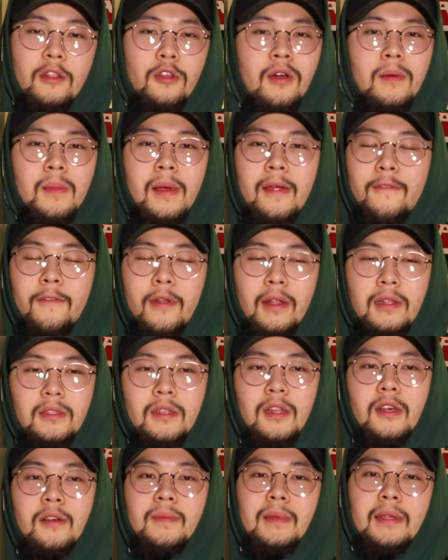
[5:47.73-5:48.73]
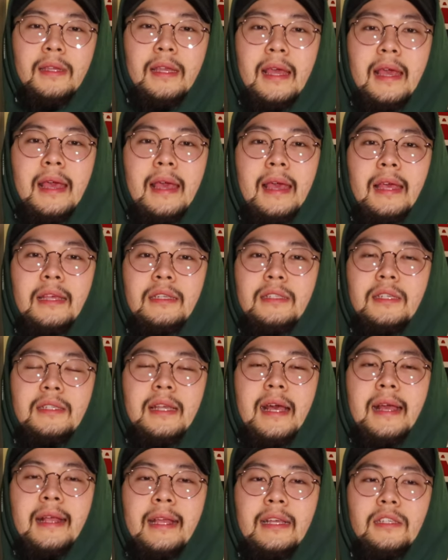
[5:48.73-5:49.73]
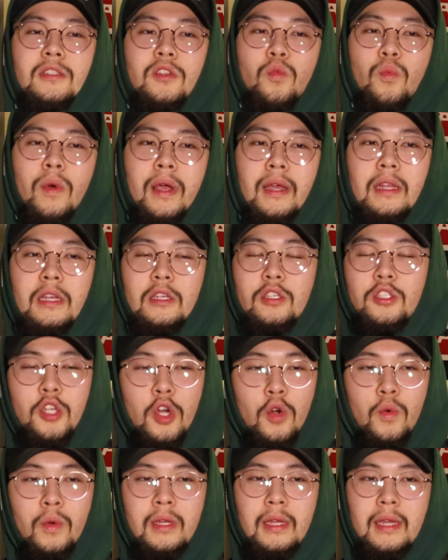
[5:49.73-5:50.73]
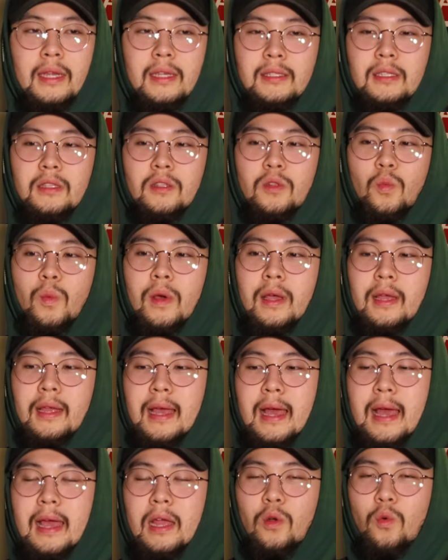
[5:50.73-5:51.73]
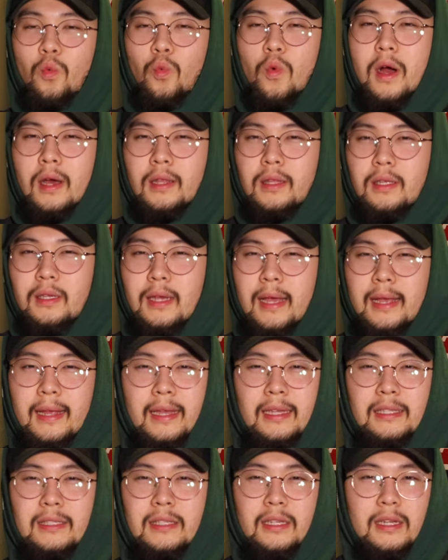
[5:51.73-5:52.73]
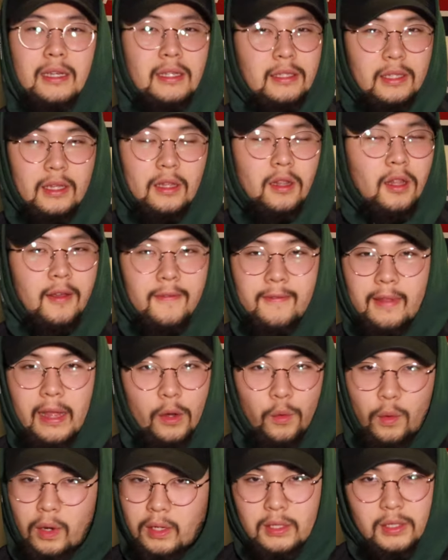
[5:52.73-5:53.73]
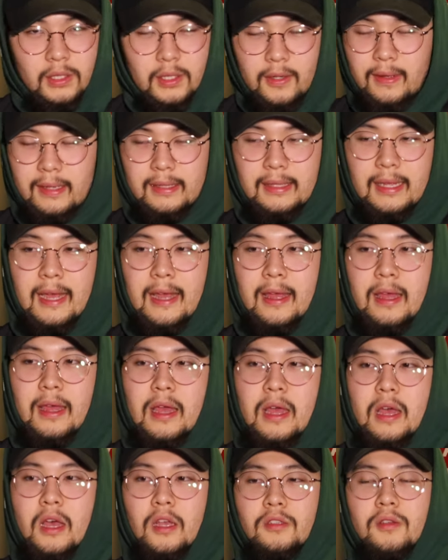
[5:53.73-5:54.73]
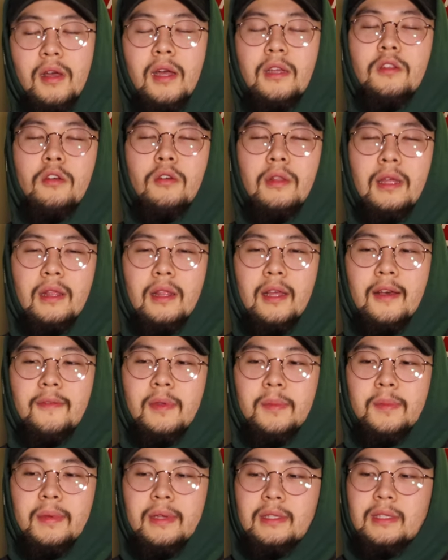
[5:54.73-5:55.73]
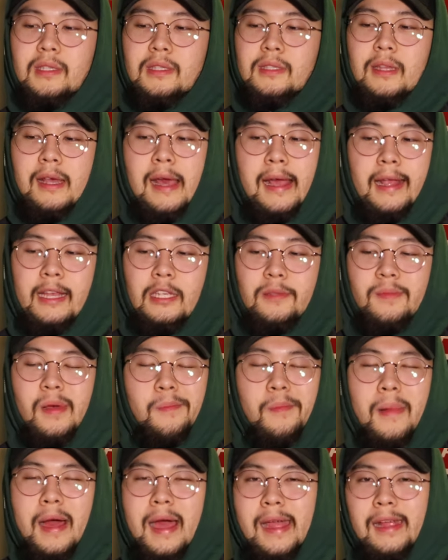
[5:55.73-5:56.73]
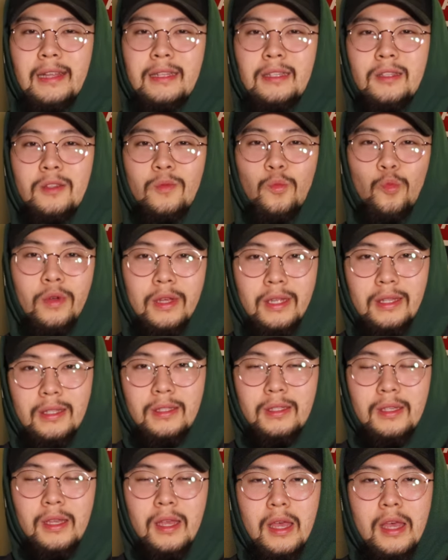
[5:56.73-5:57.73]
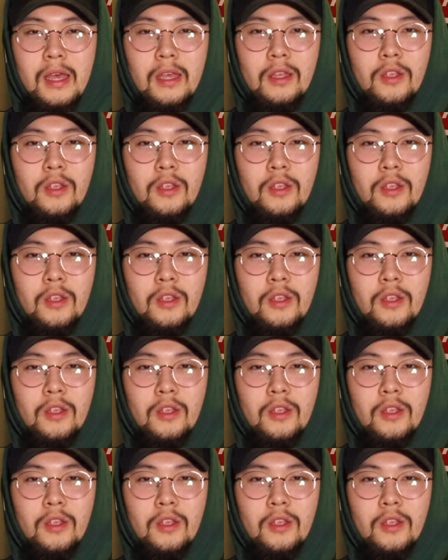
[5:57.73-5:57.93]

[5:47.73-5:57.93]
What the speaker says: I know how my friends love me. It's just, I guess, the way they show it isn't the way I want it, I guess, because the love language and stuff like that. So I know they love me, but it's just, I guess, my mind wins.